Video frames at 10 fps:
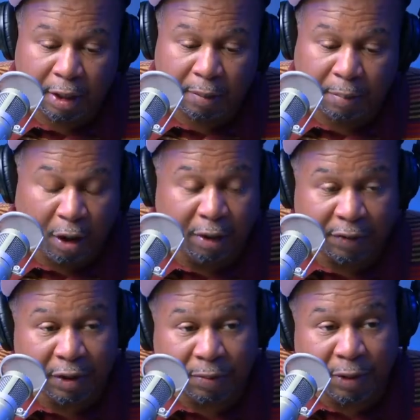part of
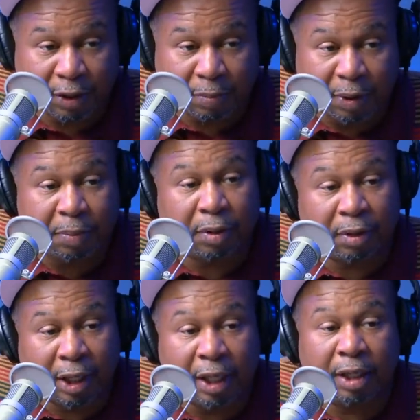it is because people are
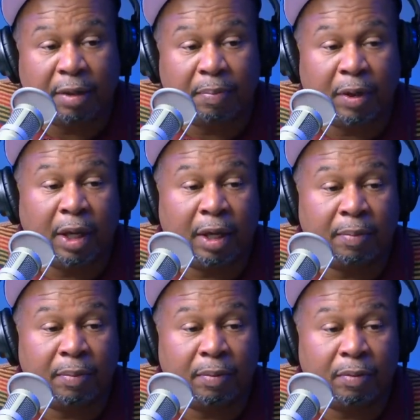laying in bed
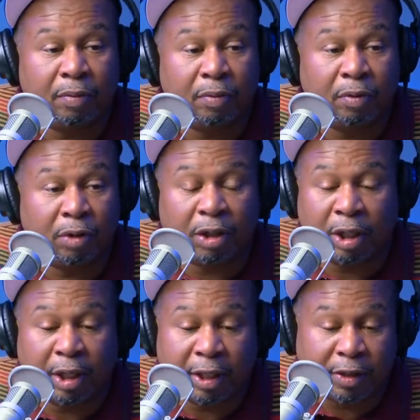
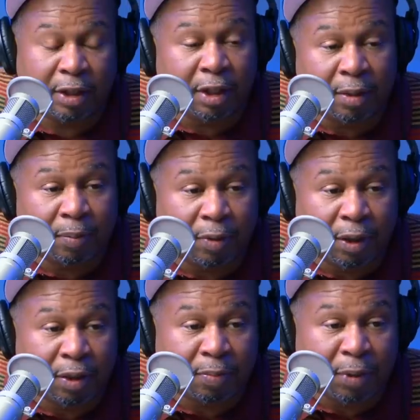looking at Tim
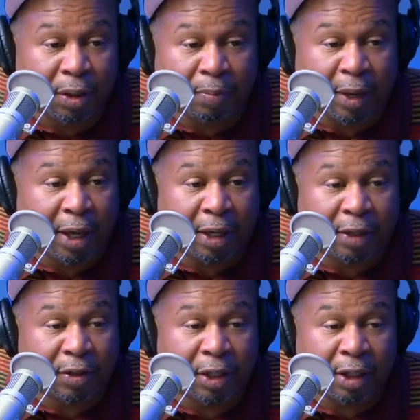and his beanbag
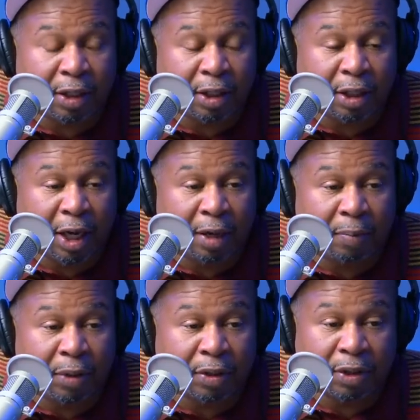and his L E D light,
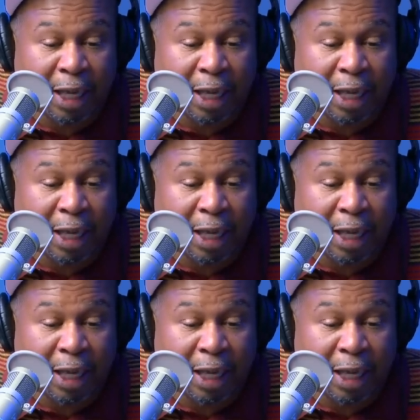because mm-hmm.